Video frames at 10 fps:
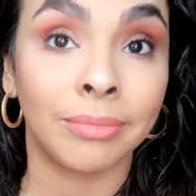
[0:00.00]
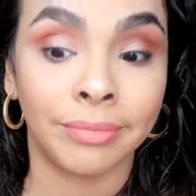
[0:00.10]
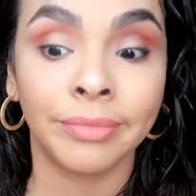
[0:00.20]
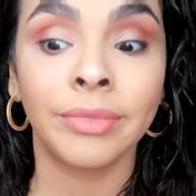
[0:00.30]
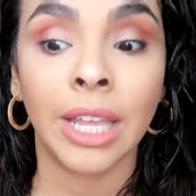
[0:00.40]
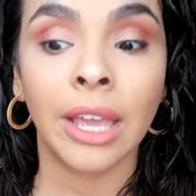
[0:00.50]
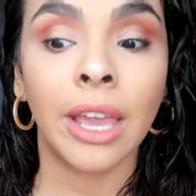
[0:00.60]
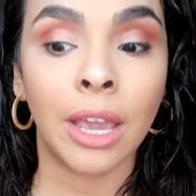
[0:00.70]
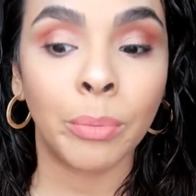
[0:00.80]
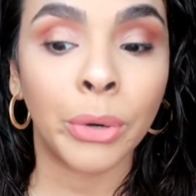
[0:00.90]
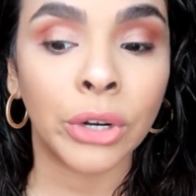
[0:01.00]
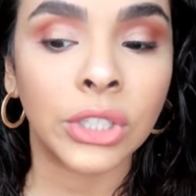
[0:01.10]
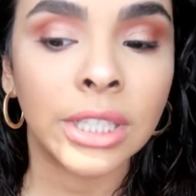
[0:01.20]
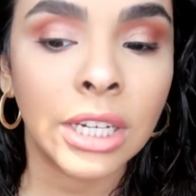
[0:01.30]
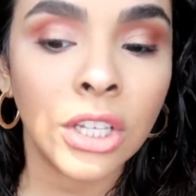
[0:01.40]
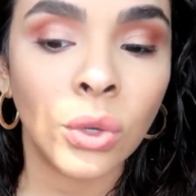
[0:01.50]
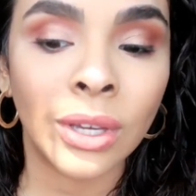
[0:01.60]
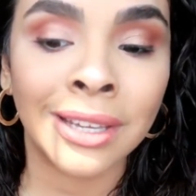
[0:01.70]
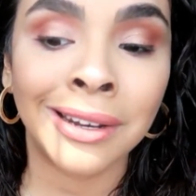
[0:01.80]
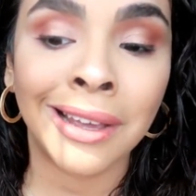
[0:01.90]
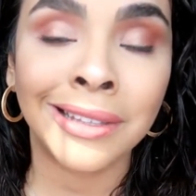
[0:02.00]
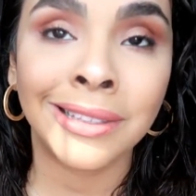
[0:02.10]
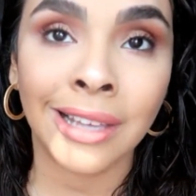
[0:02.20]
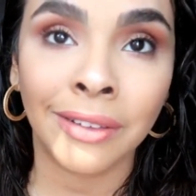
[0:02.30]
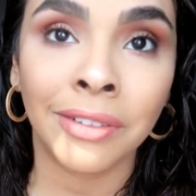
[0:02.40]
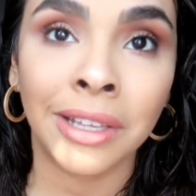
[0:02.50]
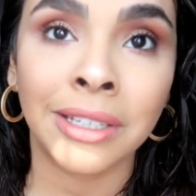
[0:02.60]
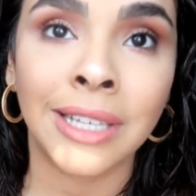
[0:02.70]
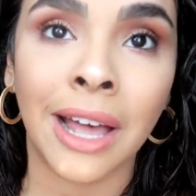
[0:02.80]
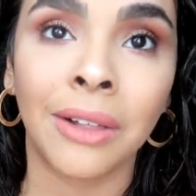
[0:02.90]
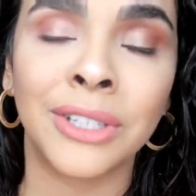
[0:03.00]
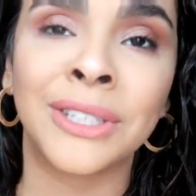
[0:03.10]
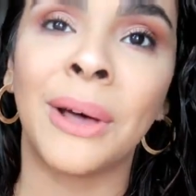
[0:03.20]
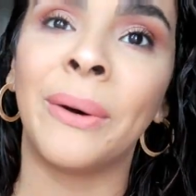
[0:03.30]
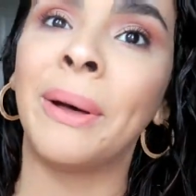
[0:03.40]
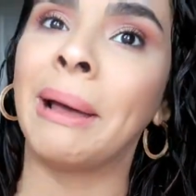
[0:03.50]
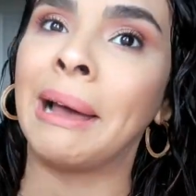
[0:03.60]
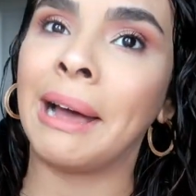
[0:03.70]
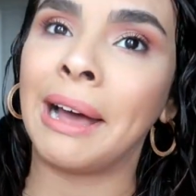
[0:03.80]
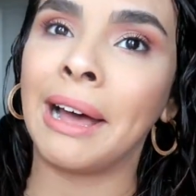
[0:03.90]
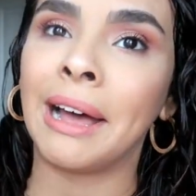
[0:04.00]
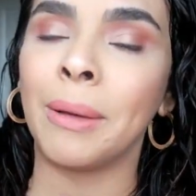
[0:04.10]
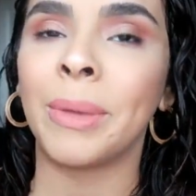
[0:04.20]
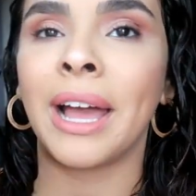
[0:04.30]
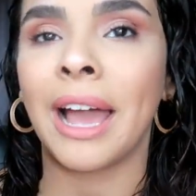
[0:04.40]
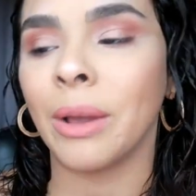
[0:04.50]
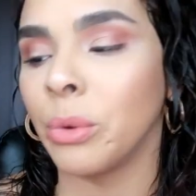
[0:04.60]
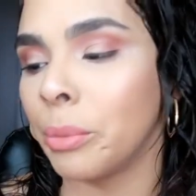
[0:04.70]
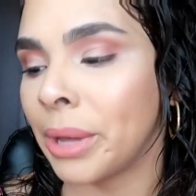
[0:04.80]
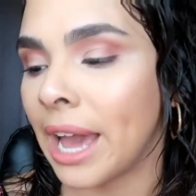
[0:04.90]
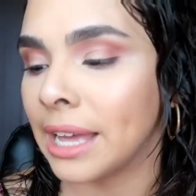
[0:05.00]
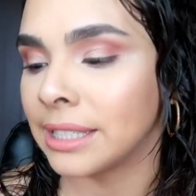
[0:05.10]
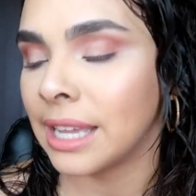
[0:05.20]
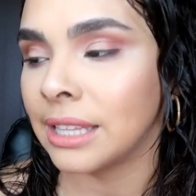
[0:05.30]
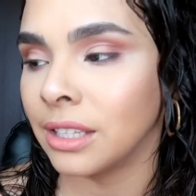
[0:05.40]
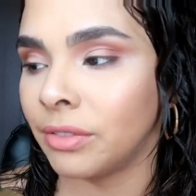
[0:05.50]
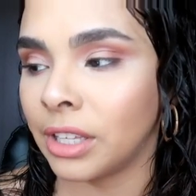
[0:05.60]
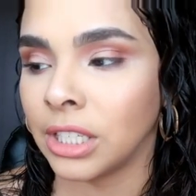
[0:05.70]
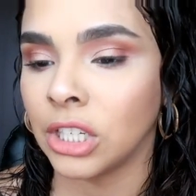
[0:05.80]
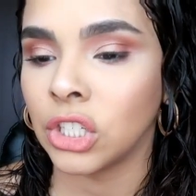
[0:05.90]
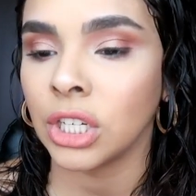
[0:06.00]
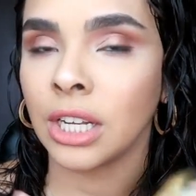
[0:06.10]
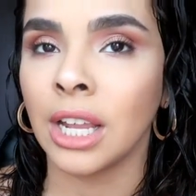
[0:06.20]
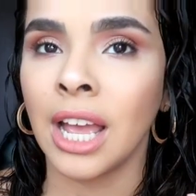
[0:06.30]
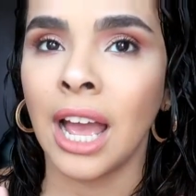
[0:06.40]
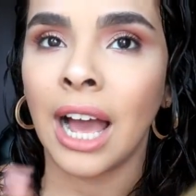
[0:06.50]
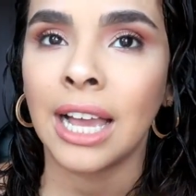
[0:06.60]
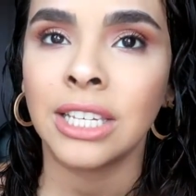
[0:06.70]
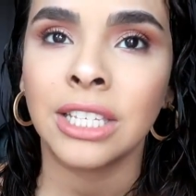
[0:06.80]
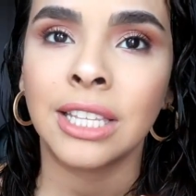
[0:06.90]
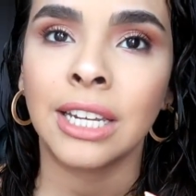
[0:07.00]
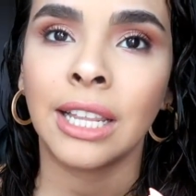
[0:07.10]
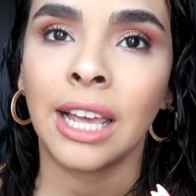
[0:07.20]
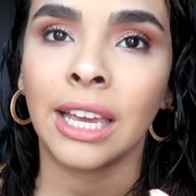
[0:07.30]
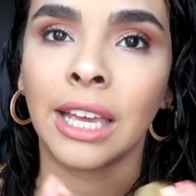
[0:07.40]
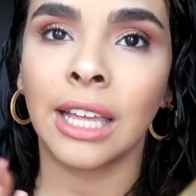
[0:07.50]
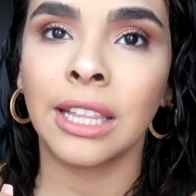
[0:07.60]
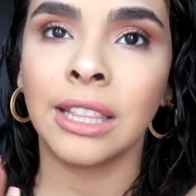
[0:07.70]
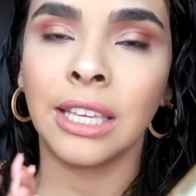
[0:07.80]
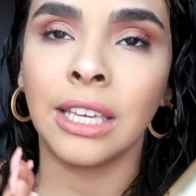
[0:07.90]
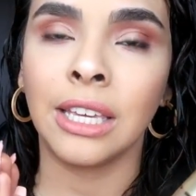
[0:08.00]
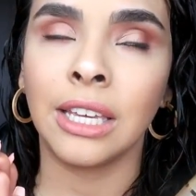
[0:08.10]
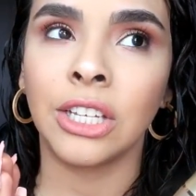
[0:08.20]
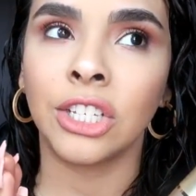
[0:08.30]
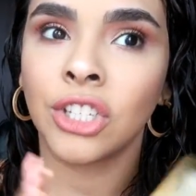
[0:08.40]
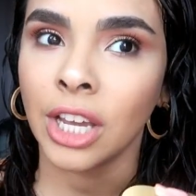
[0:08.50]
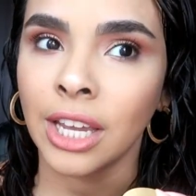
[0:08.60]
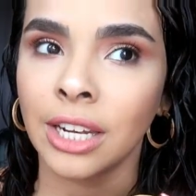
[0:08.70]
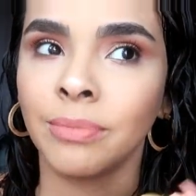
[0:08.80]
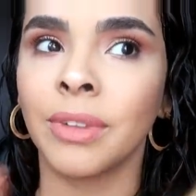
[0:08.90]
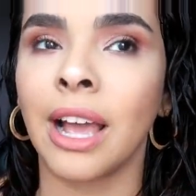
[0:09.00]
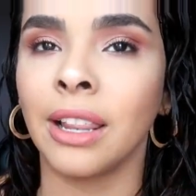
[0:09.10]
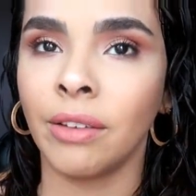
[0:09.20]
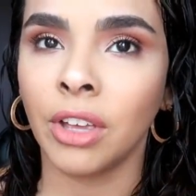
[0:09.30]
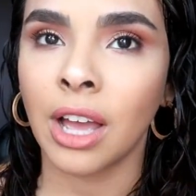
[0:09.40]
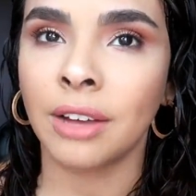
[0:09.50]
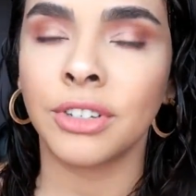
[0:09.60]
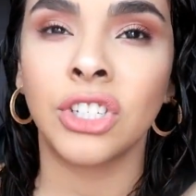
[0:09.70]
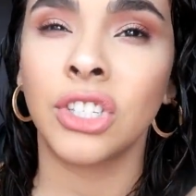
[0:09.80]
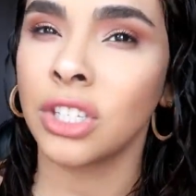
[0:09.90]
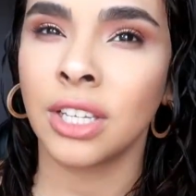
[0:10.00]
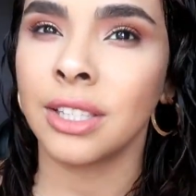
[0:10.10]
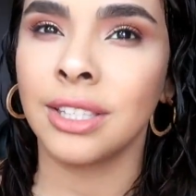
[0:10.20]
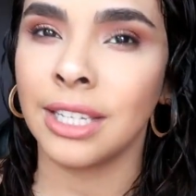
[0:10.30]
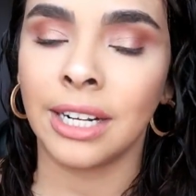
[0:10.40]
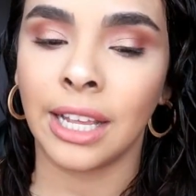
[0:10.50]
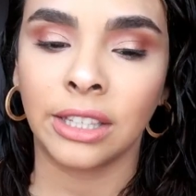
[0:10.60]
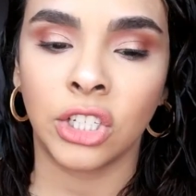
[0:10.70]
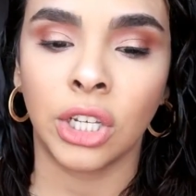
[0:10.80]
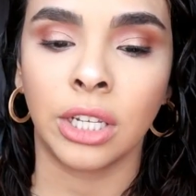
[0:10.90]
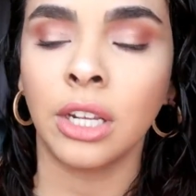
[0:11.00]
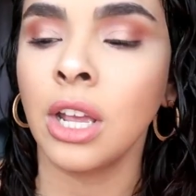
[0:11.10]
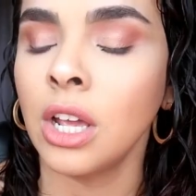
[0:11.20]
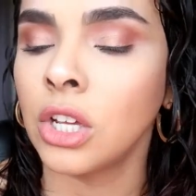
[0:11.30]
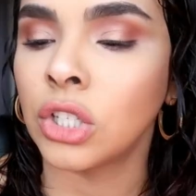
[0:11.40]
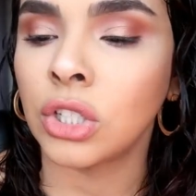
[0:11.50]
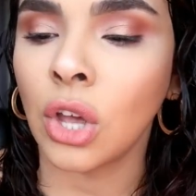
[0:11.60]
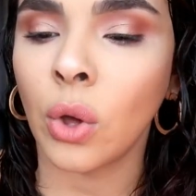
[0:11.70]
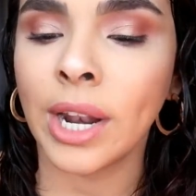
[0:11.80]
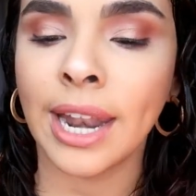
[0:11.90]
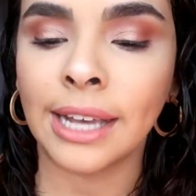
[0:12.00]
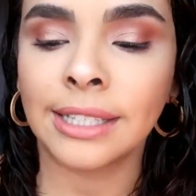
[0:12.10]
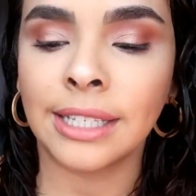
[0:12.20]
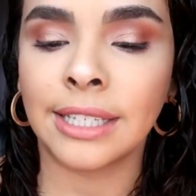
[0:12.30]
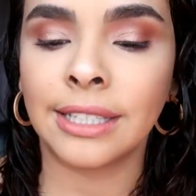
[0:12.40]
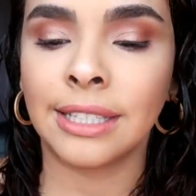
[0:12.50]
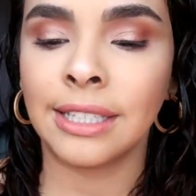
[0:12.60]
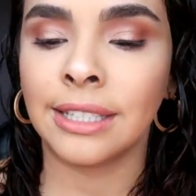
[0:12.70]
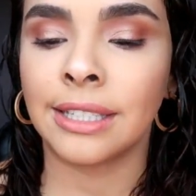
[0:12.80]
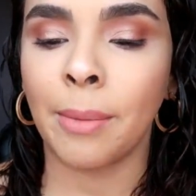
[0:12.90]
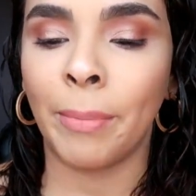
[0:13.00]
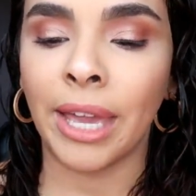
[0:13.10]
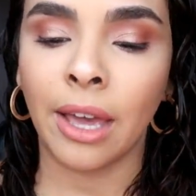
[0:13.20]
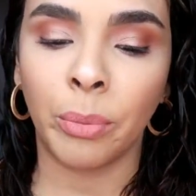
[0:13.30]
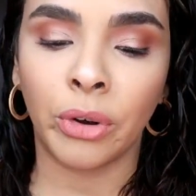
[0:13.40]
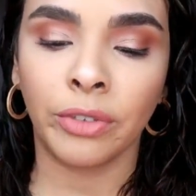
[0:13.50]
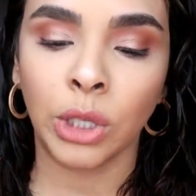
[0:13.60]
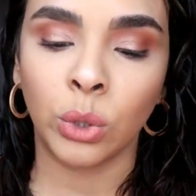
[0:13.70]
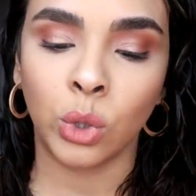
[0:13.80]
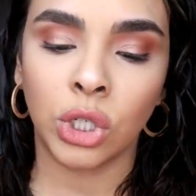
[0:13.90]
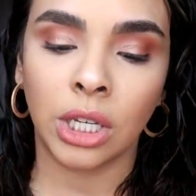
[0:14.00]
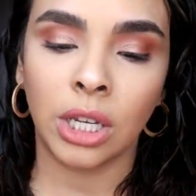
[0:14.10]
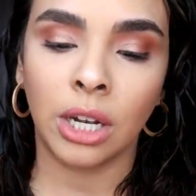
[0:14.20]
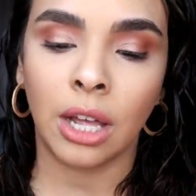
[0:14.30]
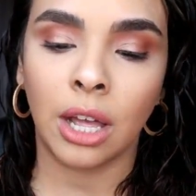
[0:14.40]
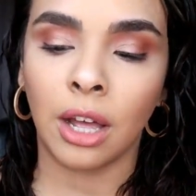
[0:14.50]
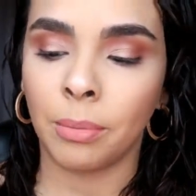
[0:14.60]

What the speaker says: but in person you can definitely tell. So I will pass on the foundation. I just didn't like the shade. I love the coverage, didn't like the shade. So next is this Makeup Revolution